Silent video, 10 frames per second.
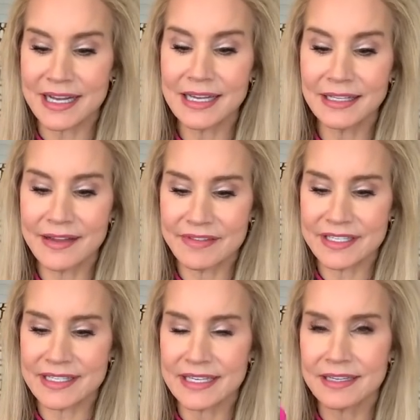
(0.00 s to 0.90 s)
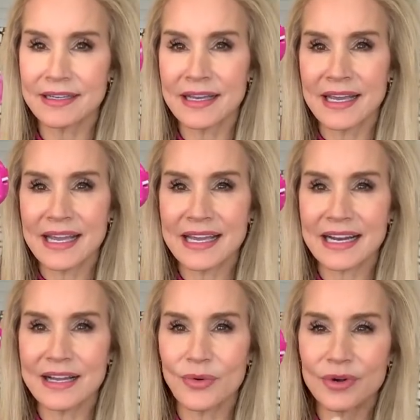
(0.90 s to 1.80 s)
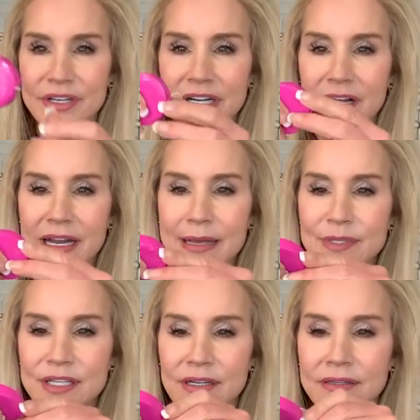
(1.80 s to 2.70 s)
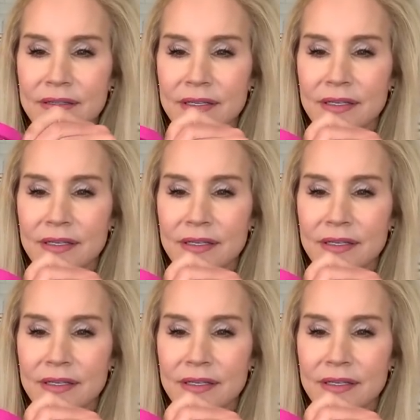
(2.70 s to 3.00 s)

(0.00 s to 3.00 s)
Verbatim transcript: I love this thing. And I ordered it on Amazon,